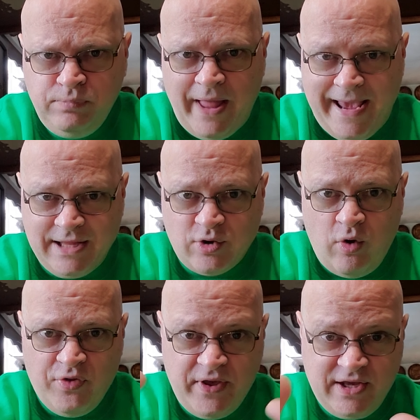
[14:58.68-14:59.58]
blanket the
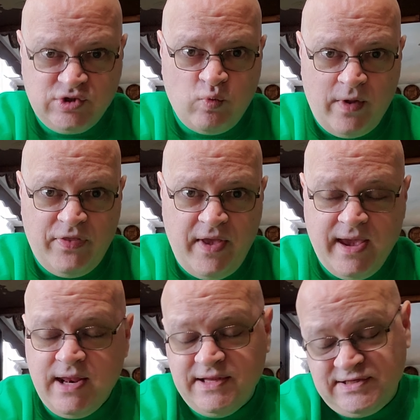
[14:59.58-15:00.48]
whole thing as one
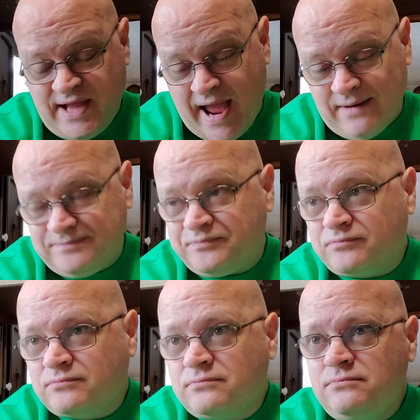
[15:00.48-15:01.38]
thing, and it's not.
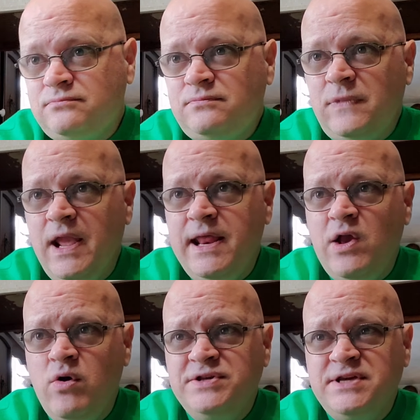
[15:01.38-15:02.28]
And he
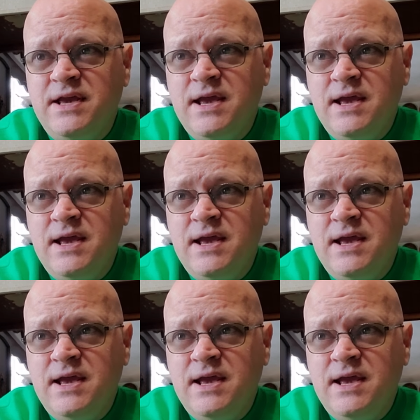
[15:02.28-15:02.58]
goes,